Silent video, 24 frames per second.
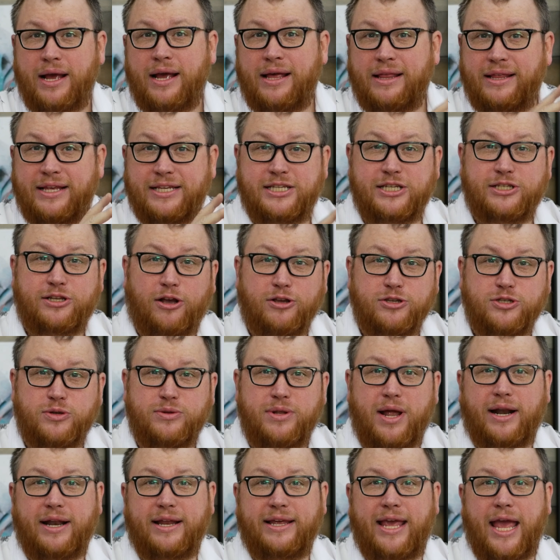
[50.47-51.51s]
This is also
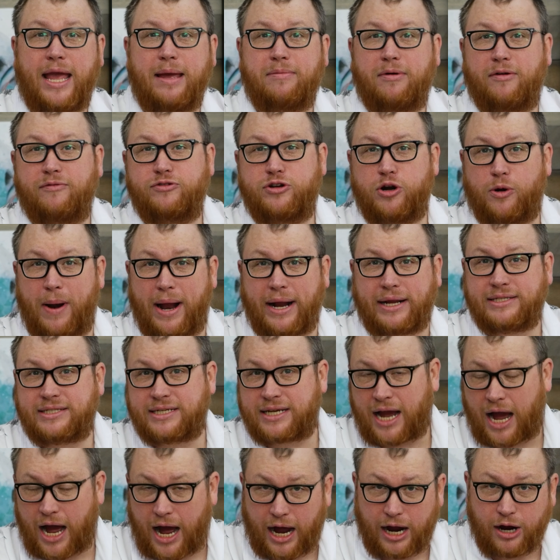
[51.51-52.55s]
not a game of direct
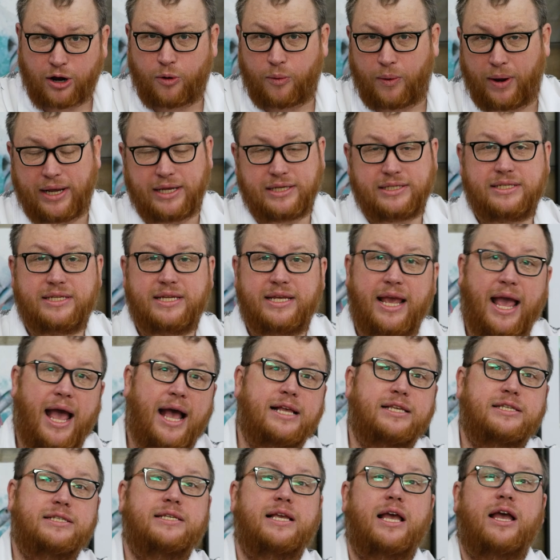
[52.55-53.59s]
conquest.
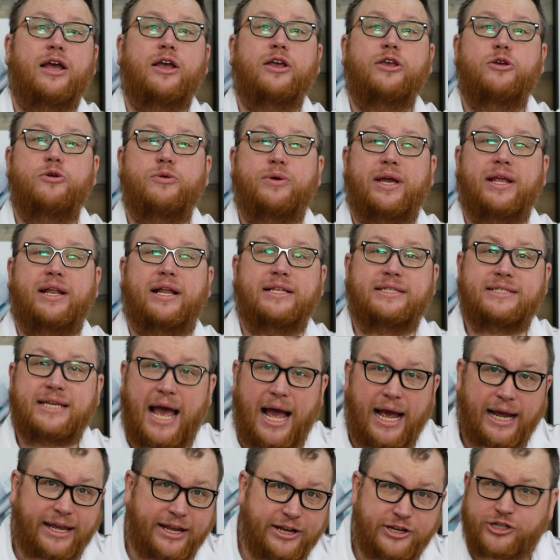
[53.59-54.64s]
Yes, you can
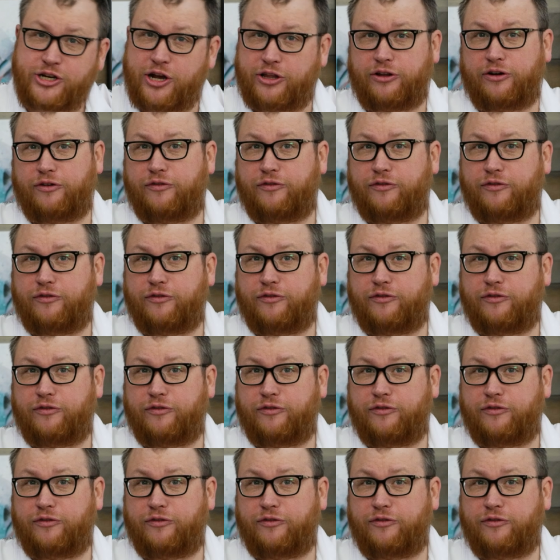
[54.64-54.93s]
attack each other.